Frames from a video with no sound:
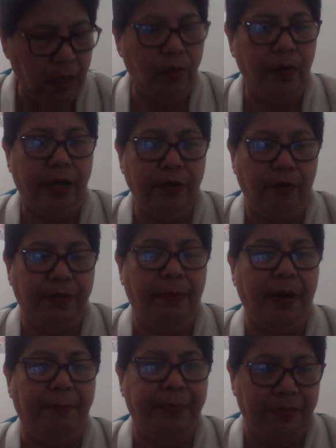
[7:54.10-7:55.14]
LOI
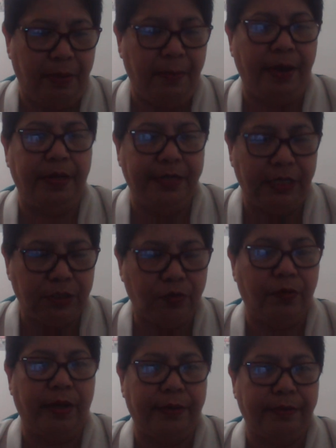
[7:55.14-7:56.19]
from the buyer. That's
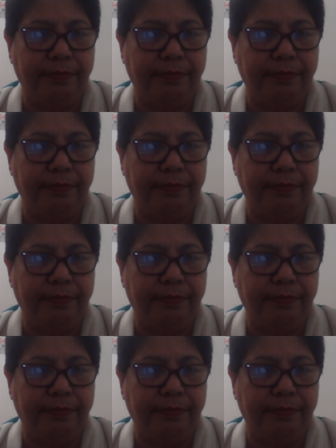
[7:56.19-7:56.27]
correct.